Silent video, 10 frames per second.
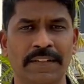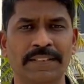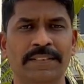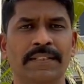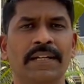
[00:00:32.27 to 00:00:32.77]

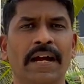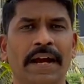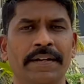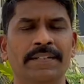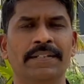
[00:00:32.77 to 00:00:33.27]
first
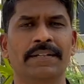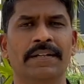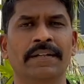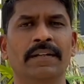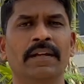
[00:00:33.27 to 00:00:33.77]
hydrogen
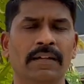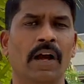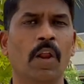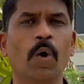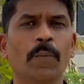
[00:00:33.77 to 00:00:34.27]
train
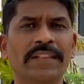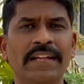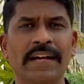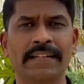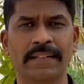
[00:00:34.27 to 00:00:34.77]
Along with
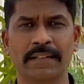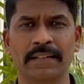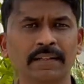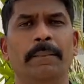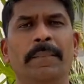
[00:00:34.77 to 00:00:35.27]
that,
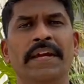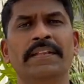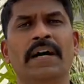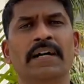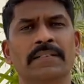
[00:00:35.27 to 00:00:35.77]

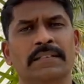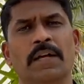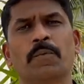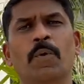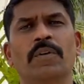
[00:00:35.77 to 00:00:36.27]
Medha
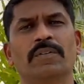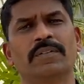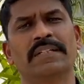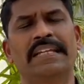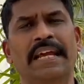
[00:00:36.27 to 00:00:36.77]
Servo
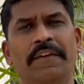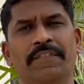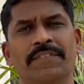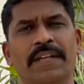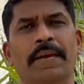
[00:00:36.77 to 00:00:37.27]

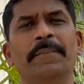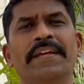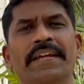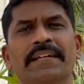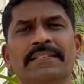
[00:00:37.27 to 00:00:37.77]
Drives,
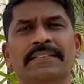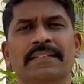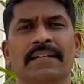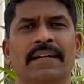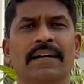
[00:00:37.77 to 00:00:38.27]
MDS,
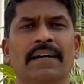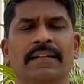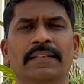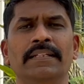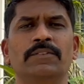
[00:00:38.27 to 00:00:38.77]

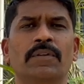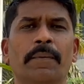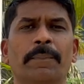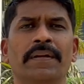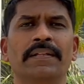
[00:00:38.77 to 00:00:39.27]
these two
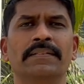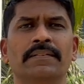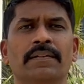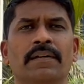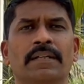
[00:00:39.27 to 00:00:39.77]
companies
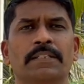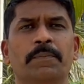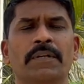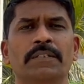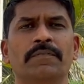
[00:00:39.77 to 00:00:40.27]
are
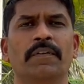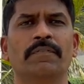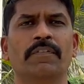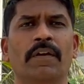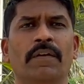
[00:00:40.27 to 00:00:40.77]
responsible
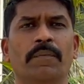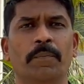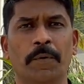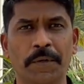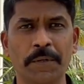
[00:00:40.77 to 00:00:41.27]
for
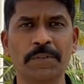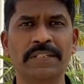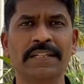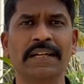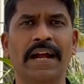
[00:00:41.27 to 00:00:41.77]

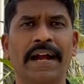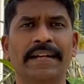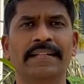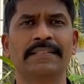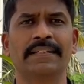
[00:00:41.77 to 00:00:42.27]
producing
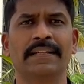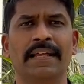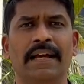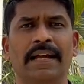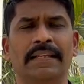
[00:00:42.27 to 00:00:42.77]
hydrogen
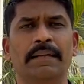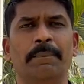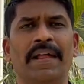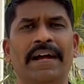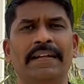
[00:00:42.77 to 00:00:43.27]
at the
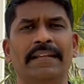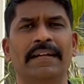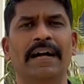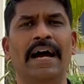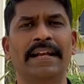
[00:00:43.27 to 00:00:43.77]
plant
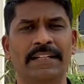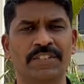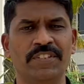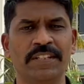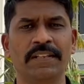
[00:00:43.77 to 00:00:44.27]
at
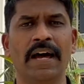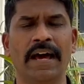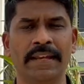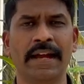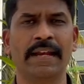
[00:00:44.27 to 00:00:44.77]
Jind,
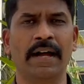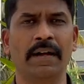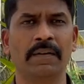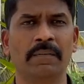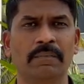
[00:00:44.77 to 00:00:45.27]
Haryana.
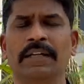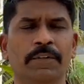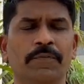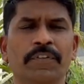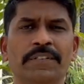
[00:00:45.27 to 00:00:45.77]
The
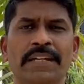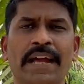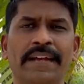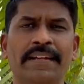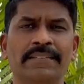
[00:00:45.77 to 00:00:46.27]
future
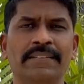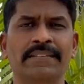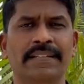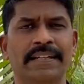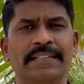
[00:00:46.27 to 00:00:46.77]
hydrogen
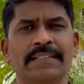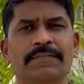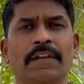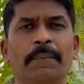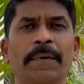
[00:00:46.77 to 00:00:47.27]
trains
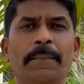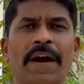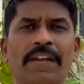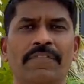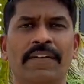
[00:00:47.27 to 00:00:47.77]
will be
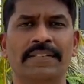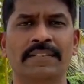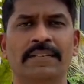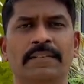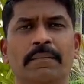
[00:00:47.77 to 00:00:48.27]

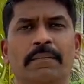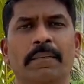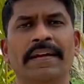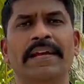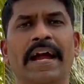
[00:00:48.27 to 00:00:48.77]
manufactured
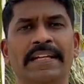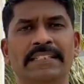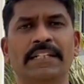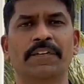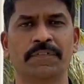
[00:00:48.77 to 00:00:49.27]
by
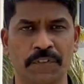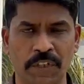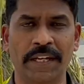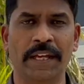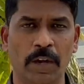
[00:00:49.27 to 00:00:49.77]
ICF
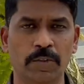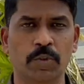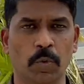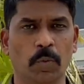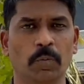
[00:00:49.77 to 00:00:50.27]
Chennai
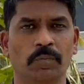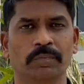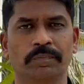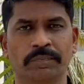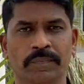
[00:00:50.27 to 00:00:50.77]
also.
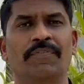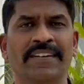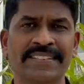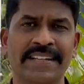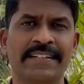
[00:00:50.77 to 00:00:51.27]
The
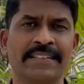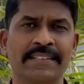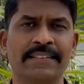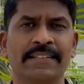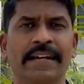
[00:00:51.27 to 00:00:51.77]
first
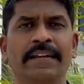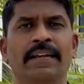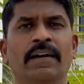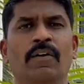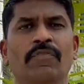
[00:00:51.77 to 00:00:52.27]
hydrogen train
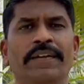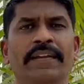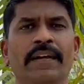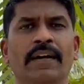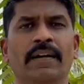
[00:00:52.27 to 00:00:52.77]
of
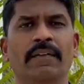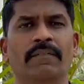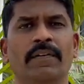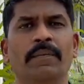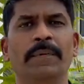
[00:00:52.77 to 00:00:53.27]
India
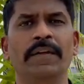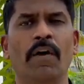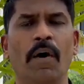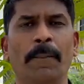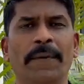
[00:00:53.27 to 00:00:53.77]
will be
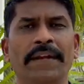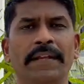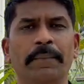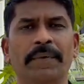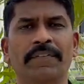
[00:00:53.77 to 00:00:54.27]

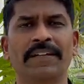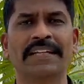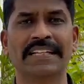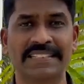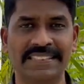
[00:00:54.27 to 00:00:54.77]
operating
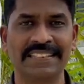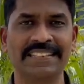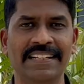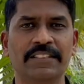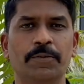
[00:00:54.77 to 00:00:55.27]
between
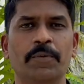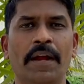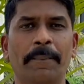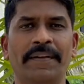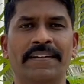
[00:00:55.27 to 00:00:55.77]
Jind and
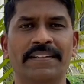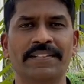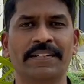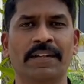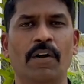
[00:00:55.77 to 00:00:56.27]
Sonipat
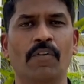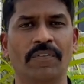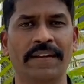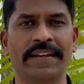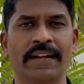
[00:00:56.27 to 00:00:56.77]
region of
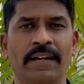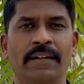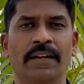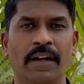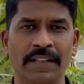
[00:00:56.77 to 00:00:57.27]
Haryana
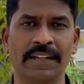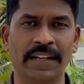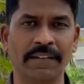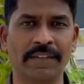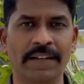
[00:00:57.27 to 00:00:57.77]
Northern
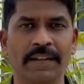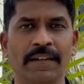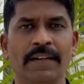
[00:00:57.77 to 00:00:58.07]
Railway.